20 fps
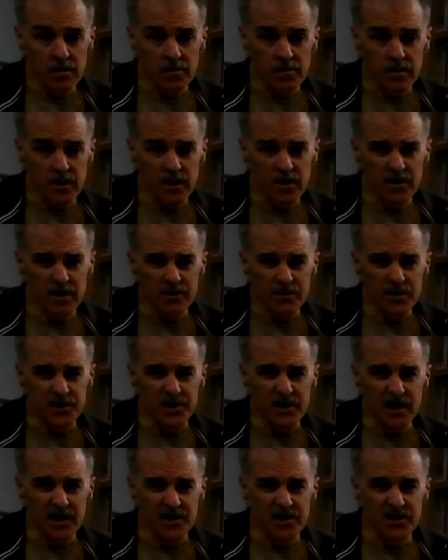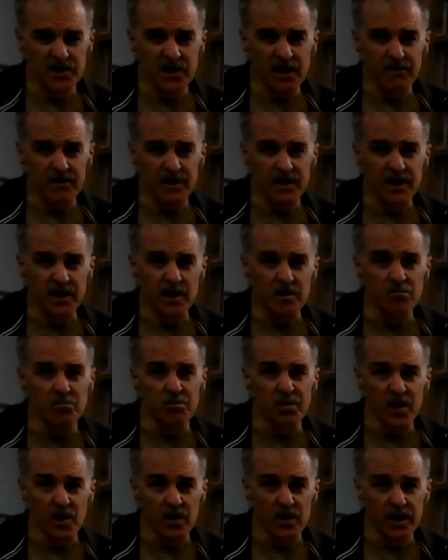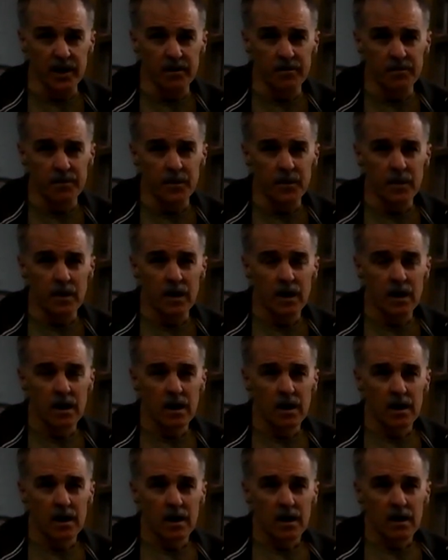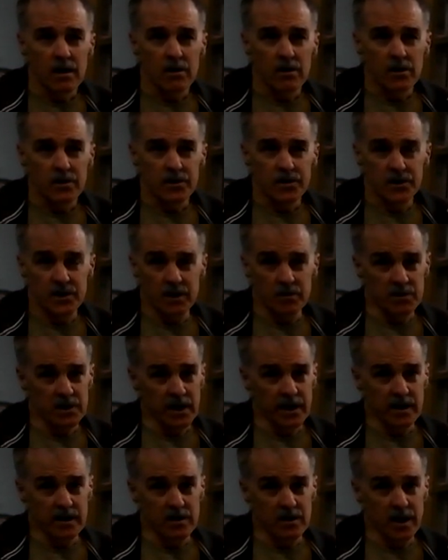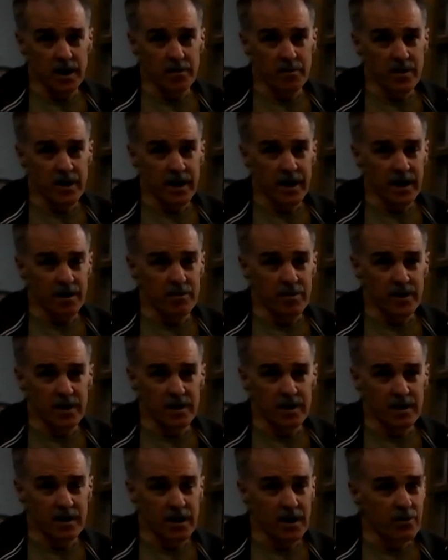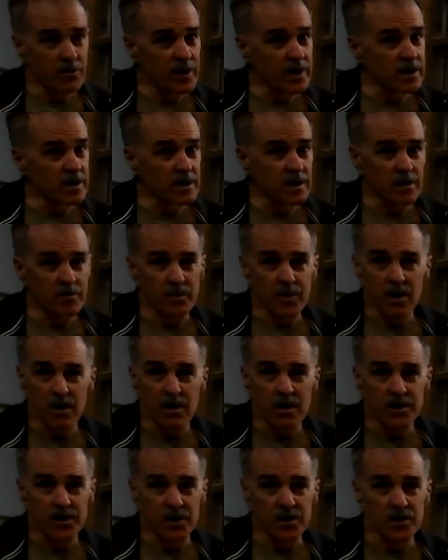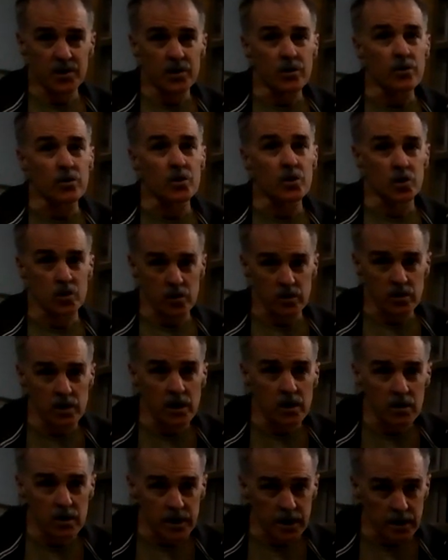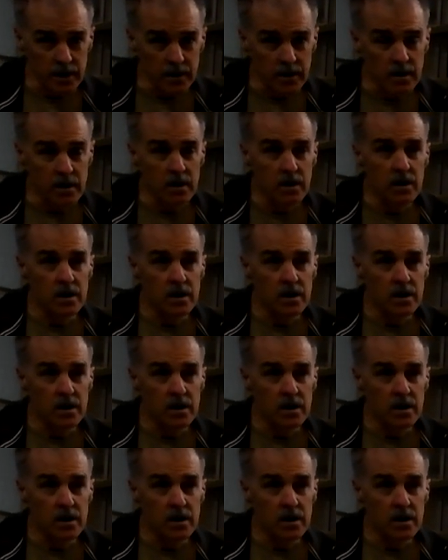it was at $17 billion. Seems like a lot of money, but not when you compare it to $2 trillion.